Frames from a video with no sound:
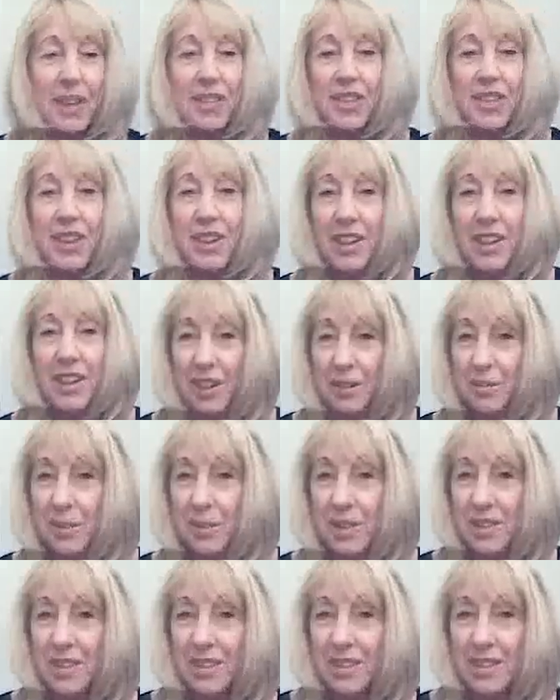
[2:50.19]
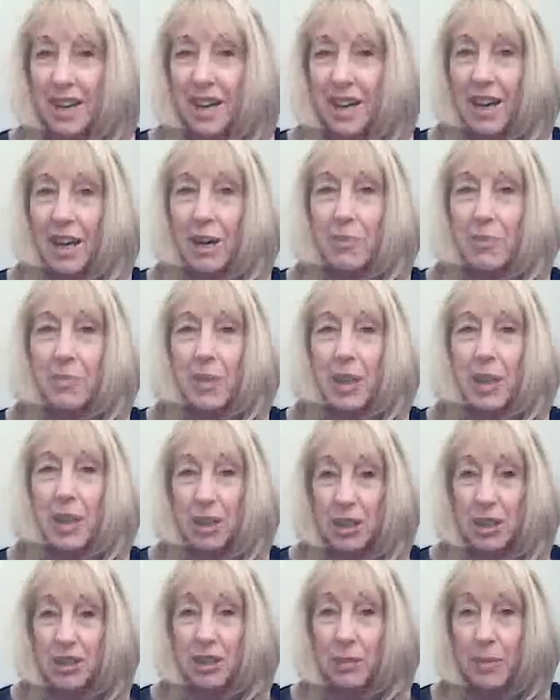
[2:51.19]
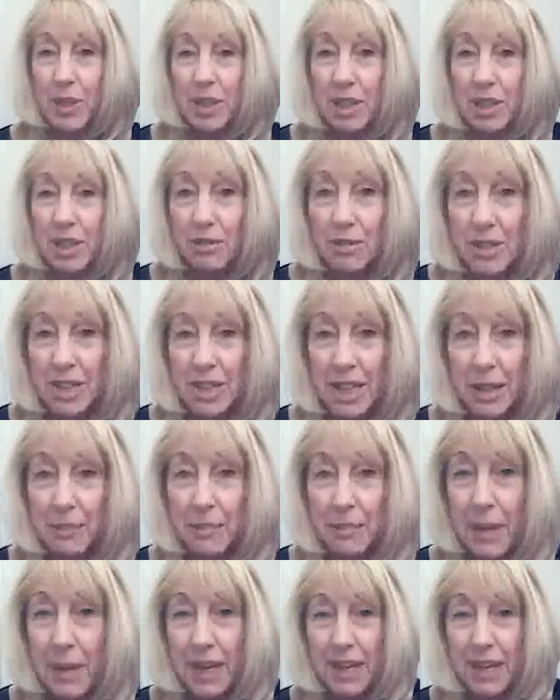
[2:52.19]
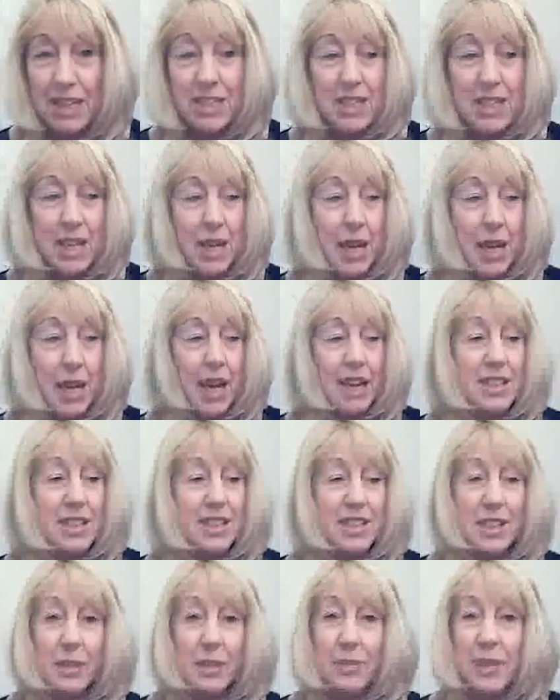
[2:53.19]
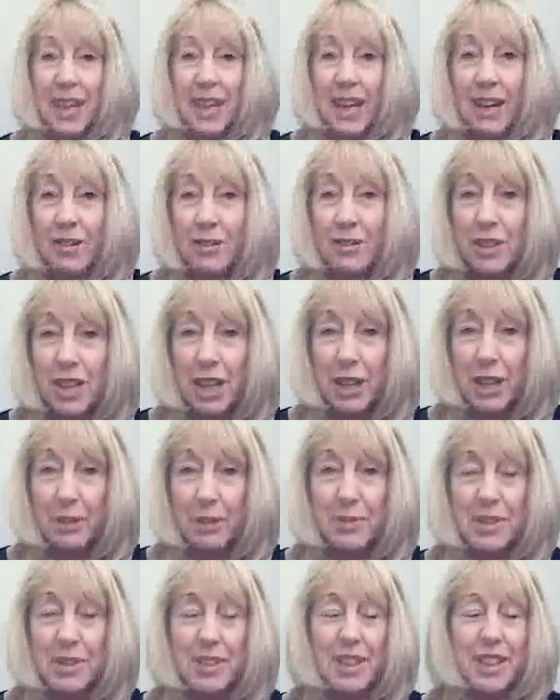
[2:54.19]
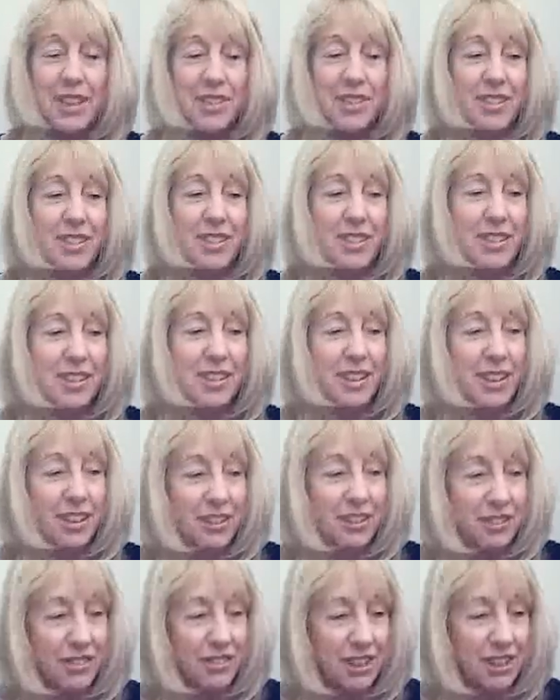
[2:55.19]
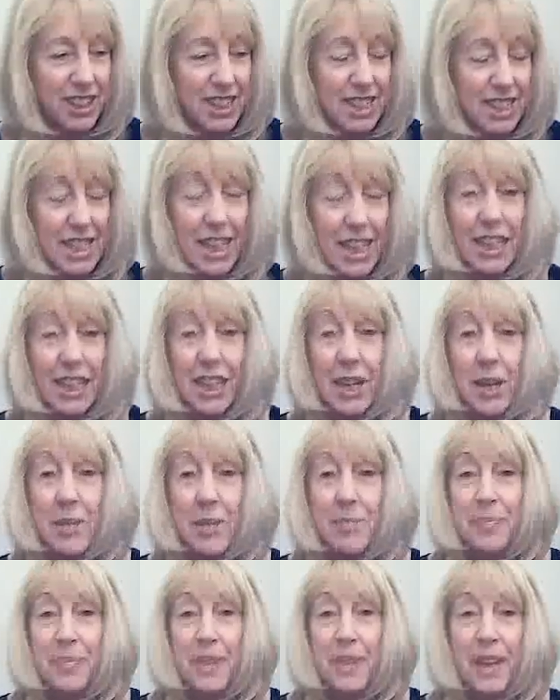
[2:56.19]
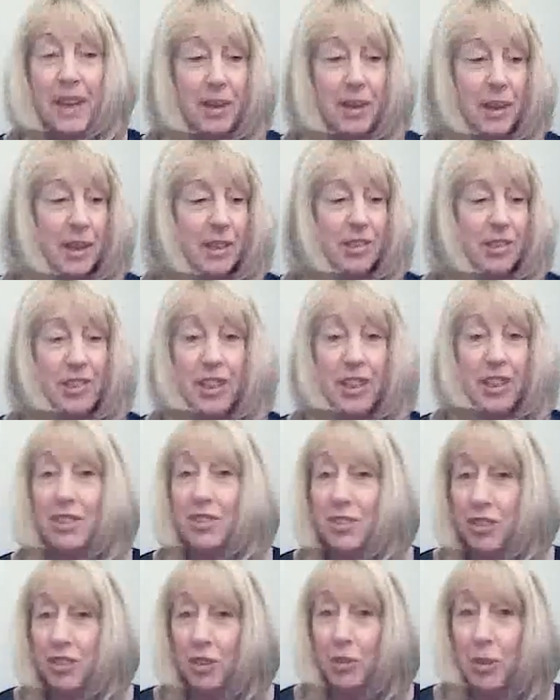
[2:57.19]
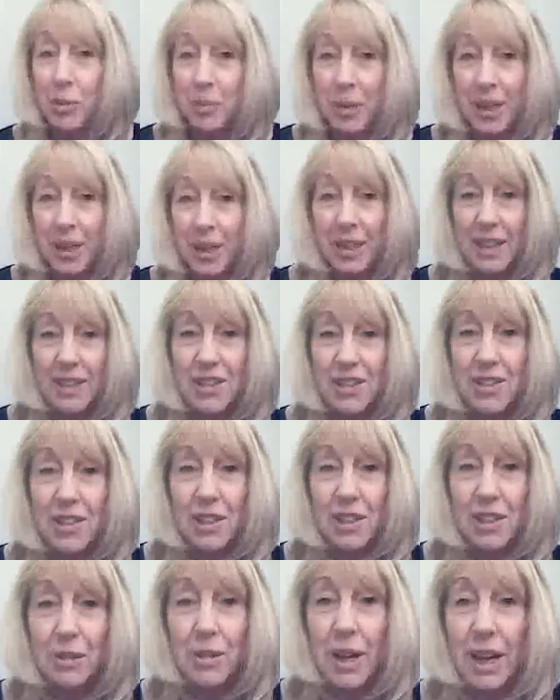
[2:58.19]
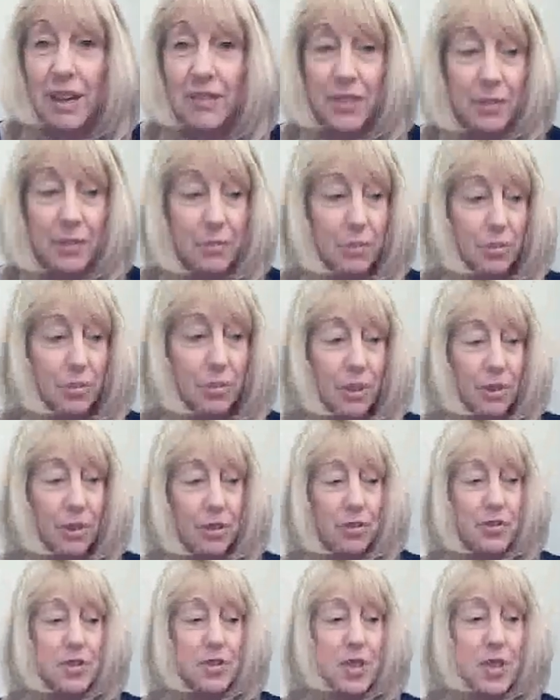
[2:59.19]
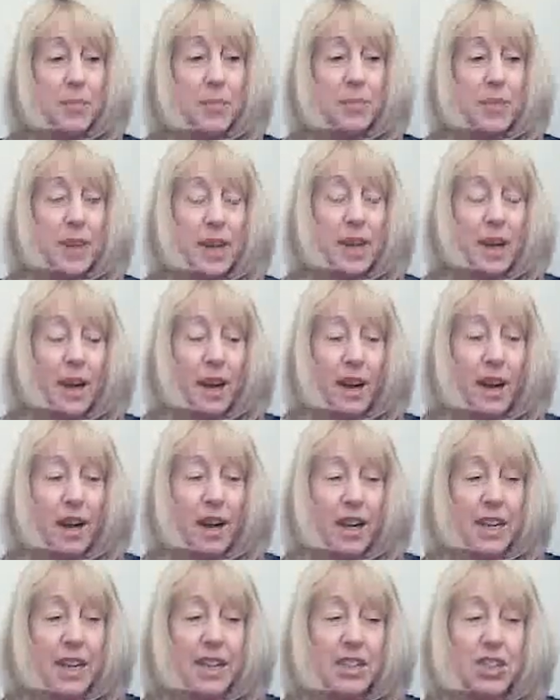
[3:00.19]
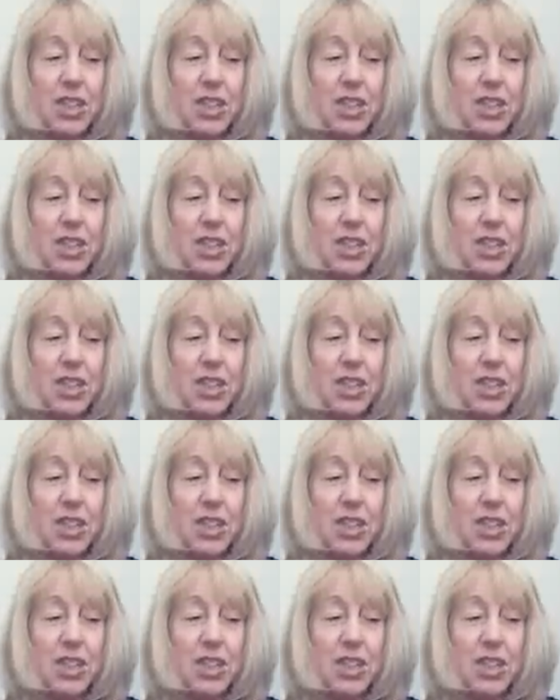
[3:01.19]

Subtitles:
that I was, some of the notes I made and some of the outcomes, and I thought, oh, for goodness sake, things do appear to have improved. I